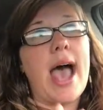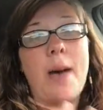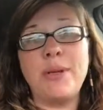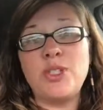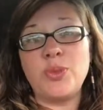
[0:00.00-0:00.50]

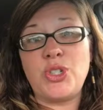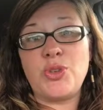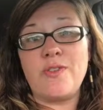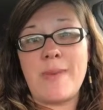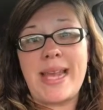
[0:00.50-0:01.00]
how much would
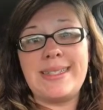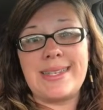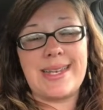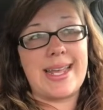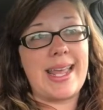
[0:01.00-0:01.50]
you have made
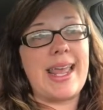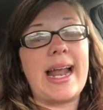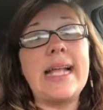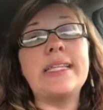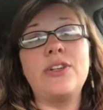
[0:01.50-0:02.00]
today? And
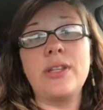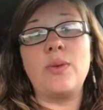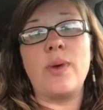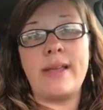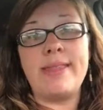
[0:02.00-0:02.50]
I
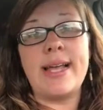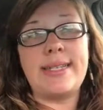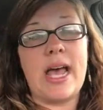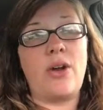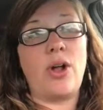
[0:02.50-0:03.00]
literally write that
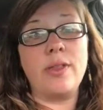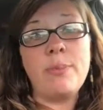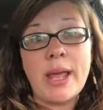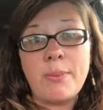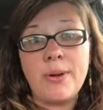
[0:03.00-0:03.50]
down on the
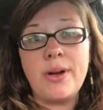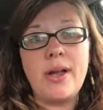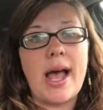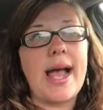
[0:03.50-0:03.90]
paper.